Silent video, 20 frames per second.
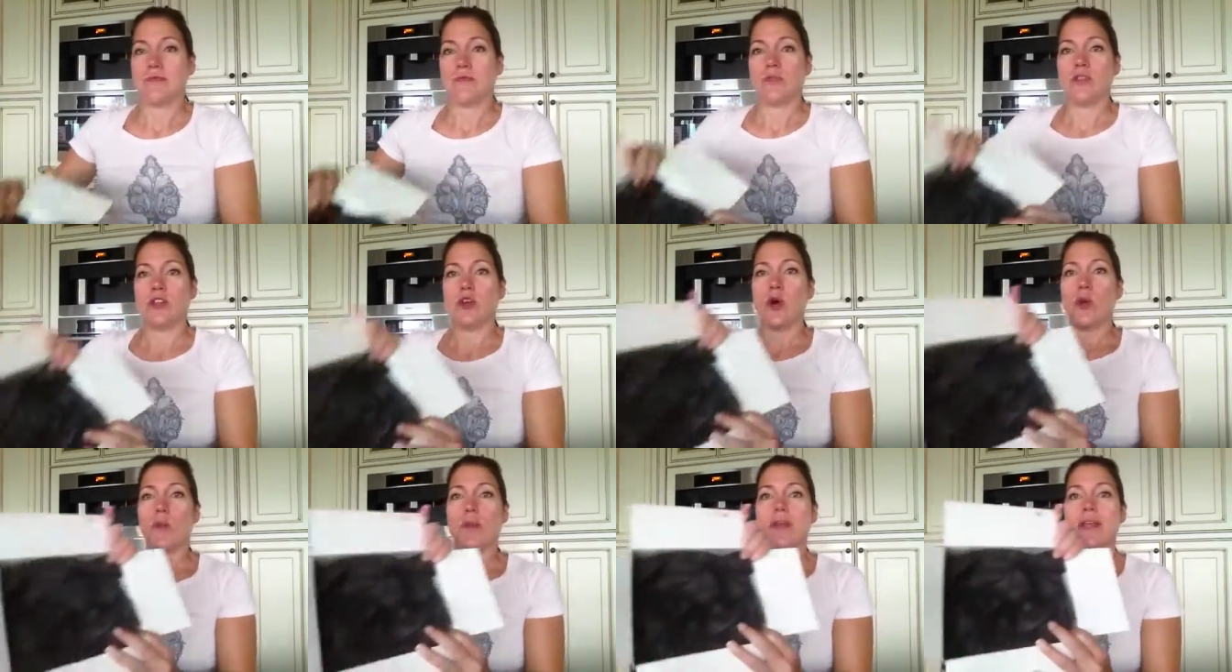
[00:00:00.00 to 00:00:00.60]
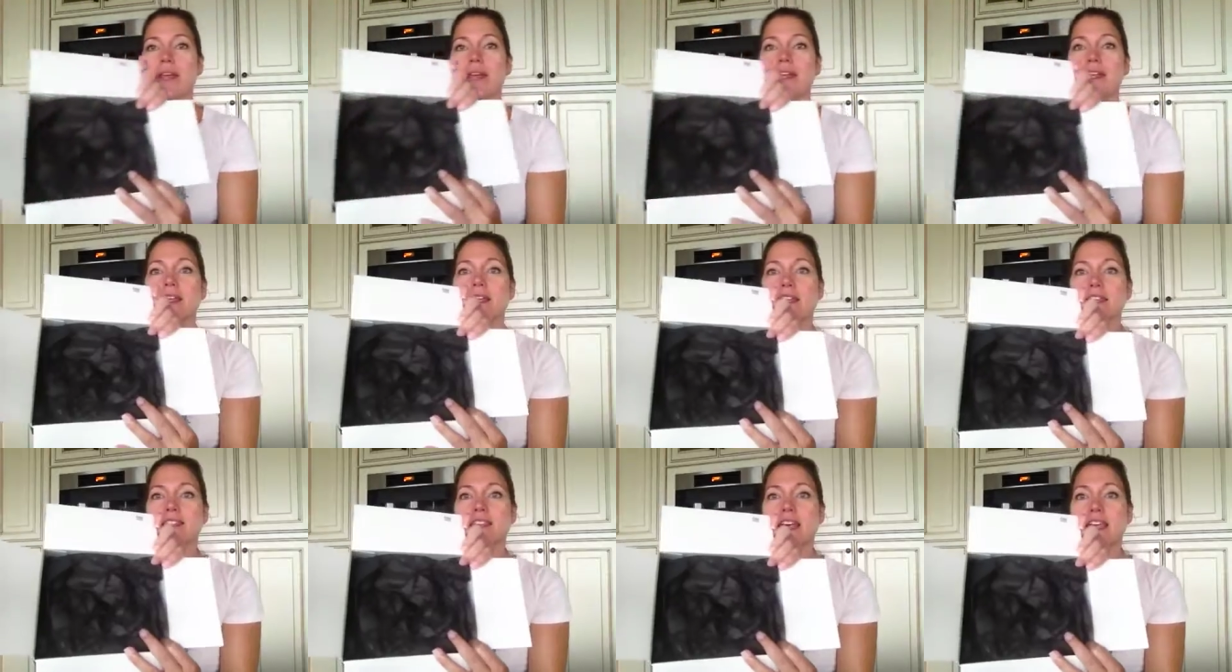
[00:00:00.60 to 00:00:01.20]
when you open it,
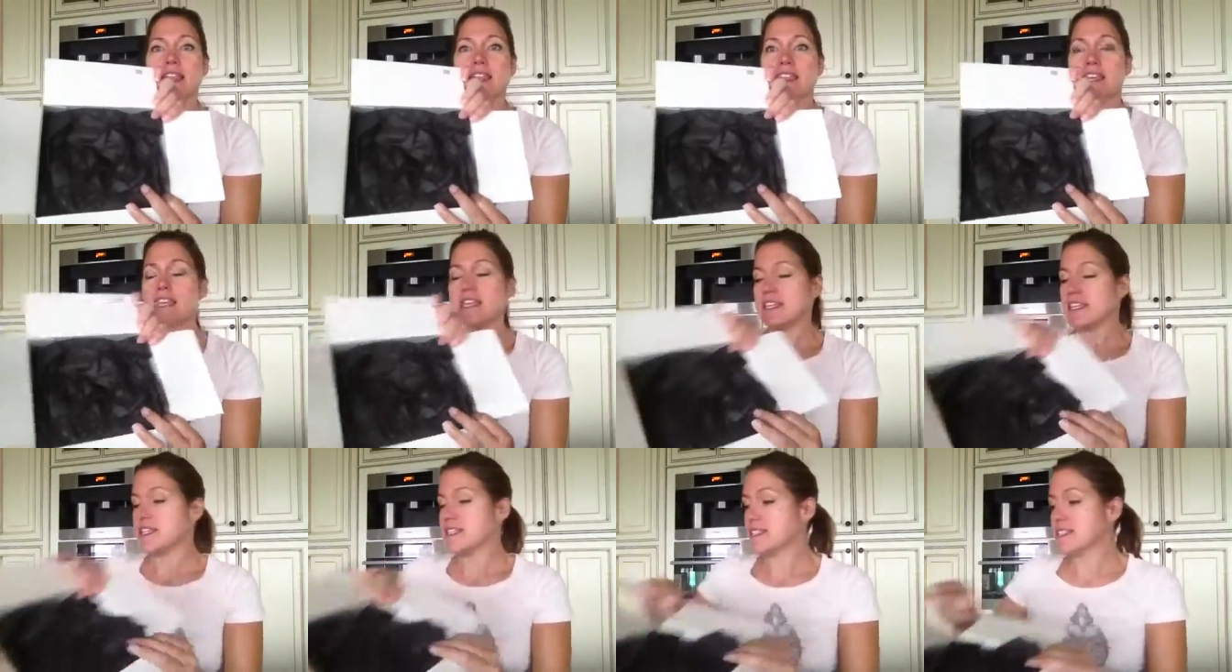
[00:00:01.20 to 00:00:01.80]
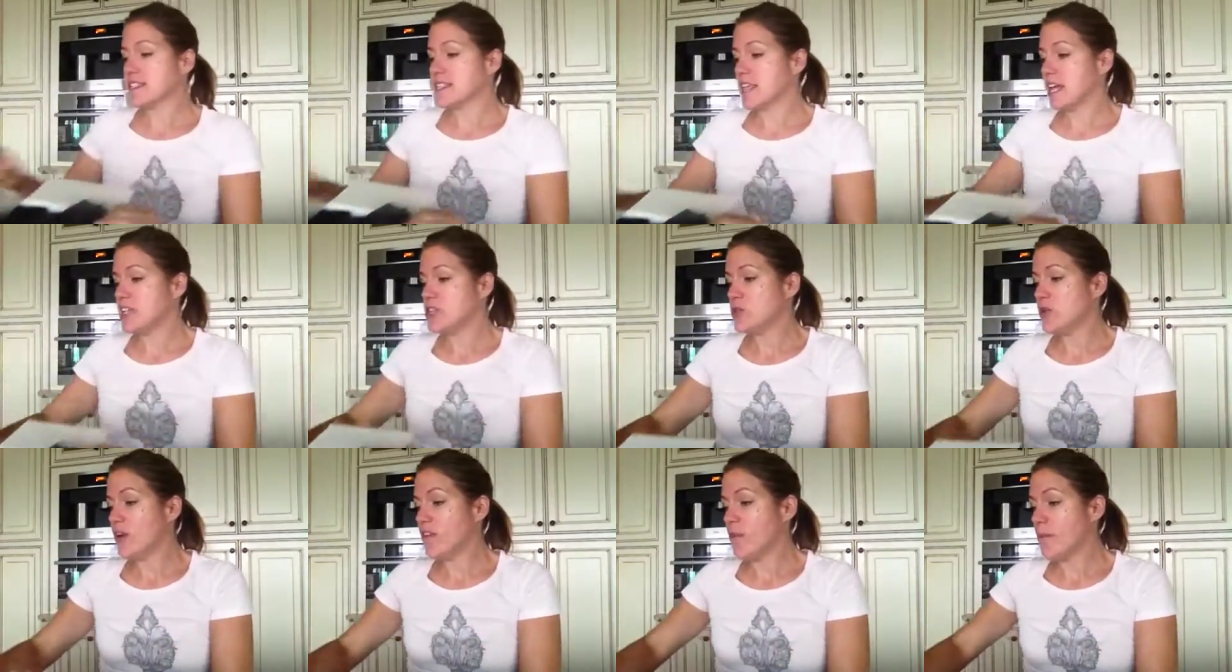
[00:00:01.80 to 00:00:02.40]
it's like this. I
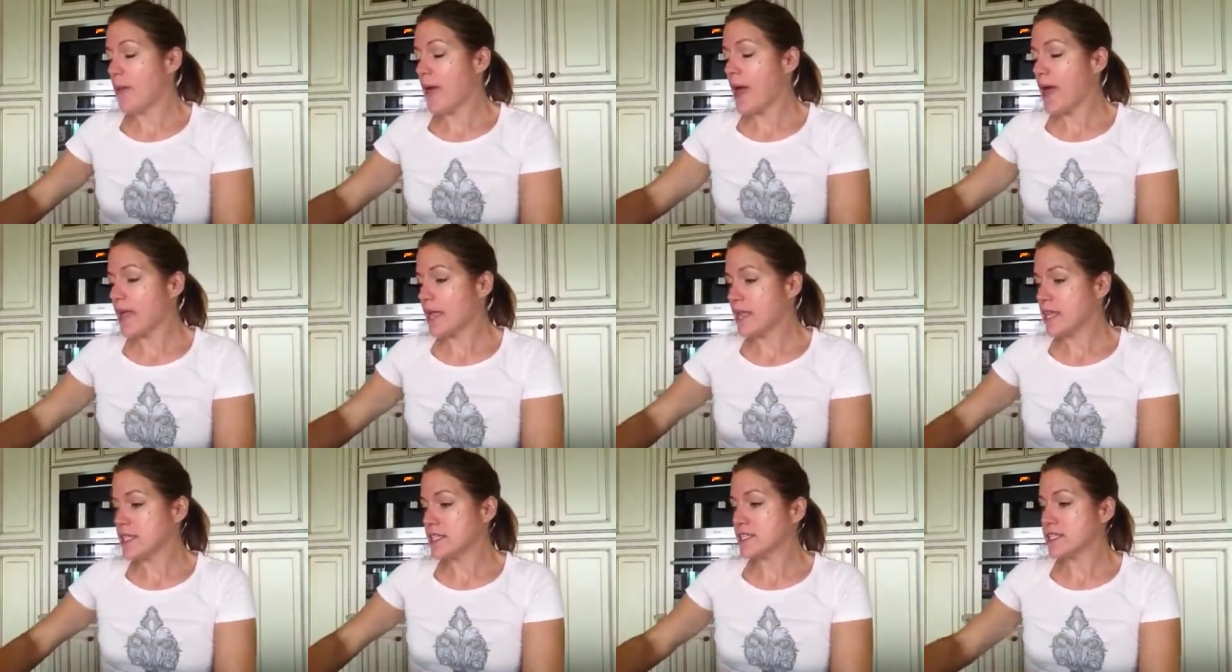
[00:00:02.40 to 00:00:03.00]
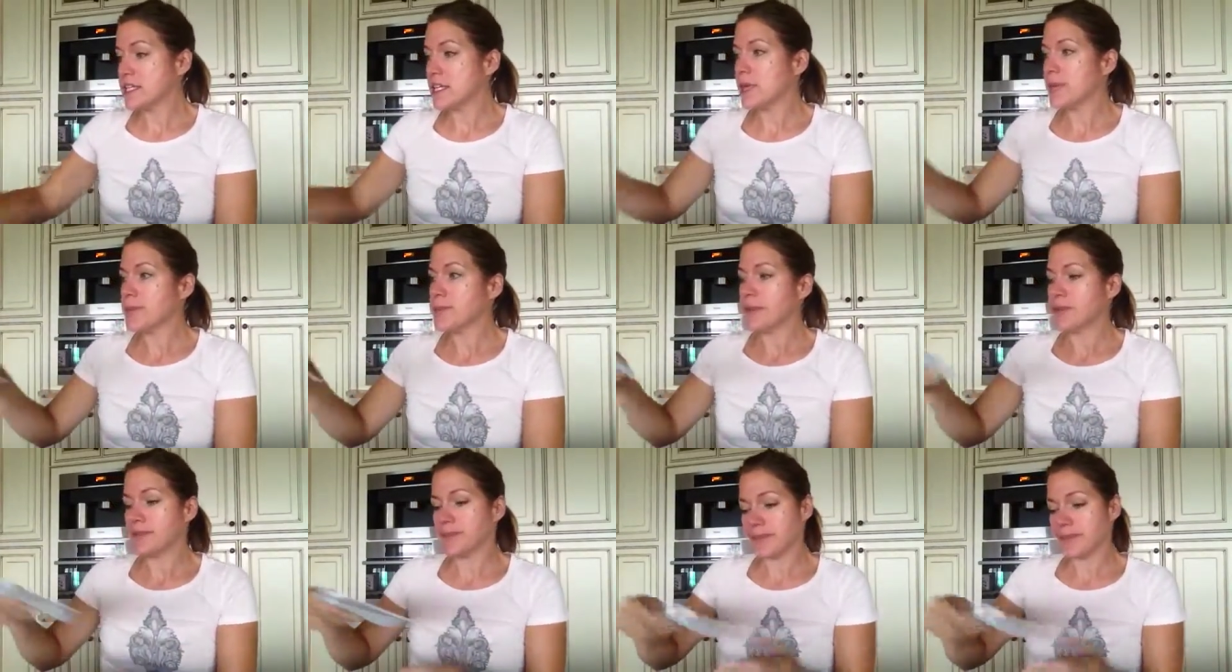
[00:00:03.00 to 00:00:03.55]
do have a packing slip